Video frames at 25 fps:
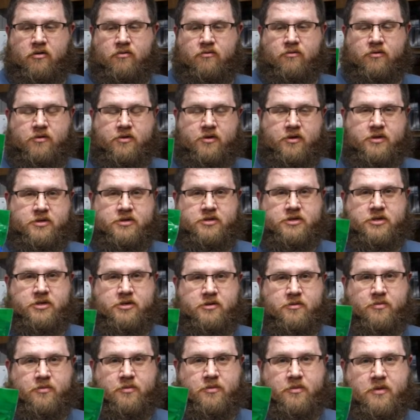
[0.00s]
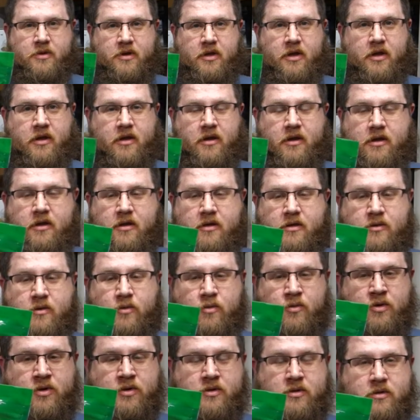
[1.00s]
Are really cheap.
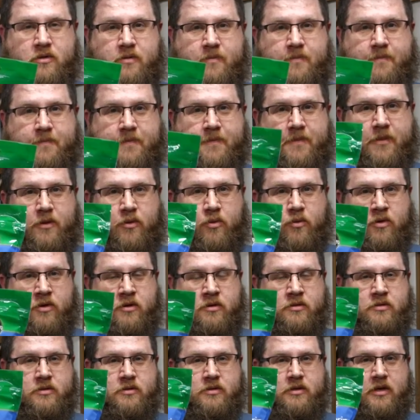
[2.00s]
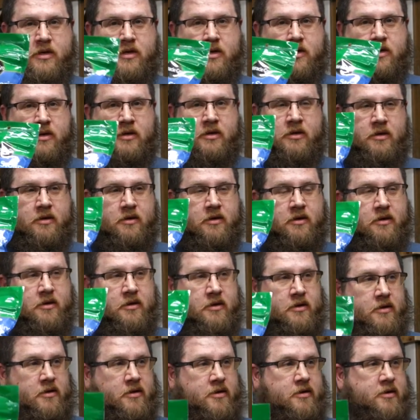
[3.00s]
Eight dollars a bag
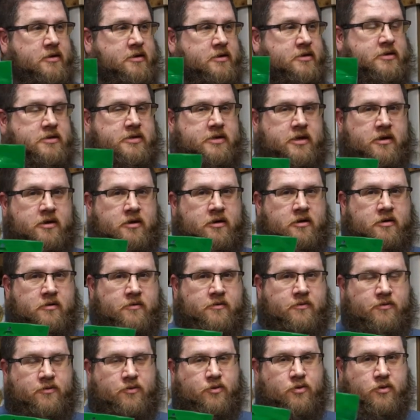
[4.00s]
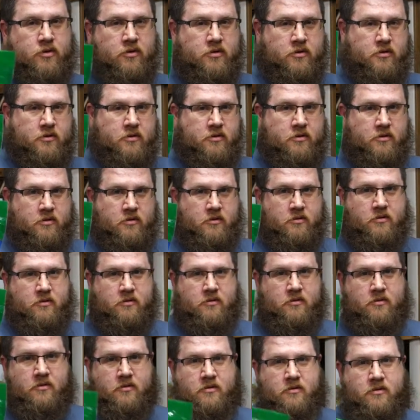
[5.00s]
sell for
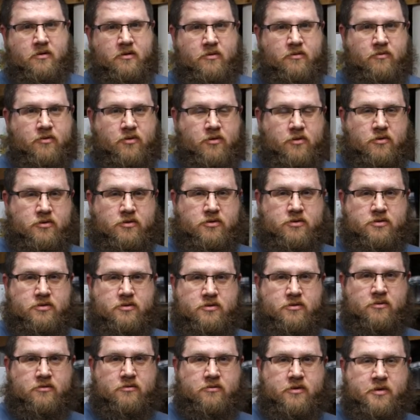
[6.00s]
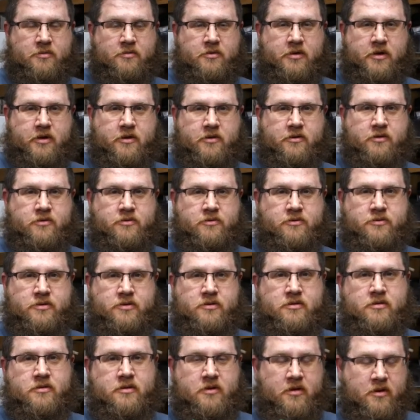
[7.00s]
roach or reptile
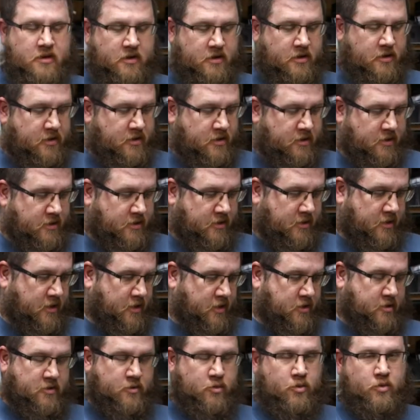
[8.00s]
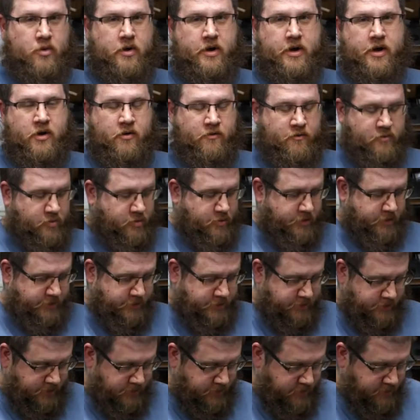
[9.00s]
use are way
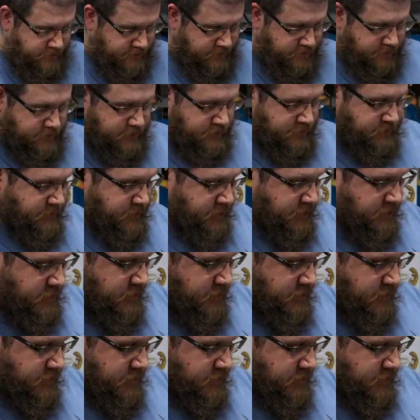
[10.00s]
overpriced. Just make